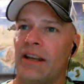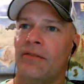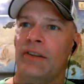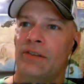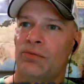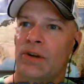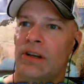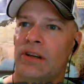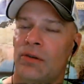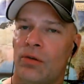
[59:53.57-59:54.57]
if he's
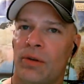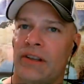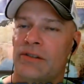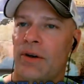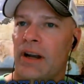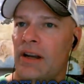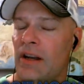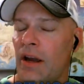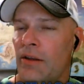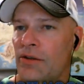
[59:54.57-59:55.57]
written or plans to write in
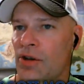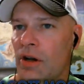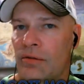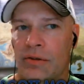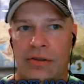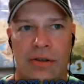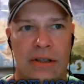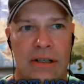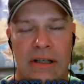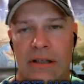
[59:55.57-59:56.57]
any other genres or
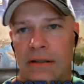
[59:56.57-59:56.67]
anything.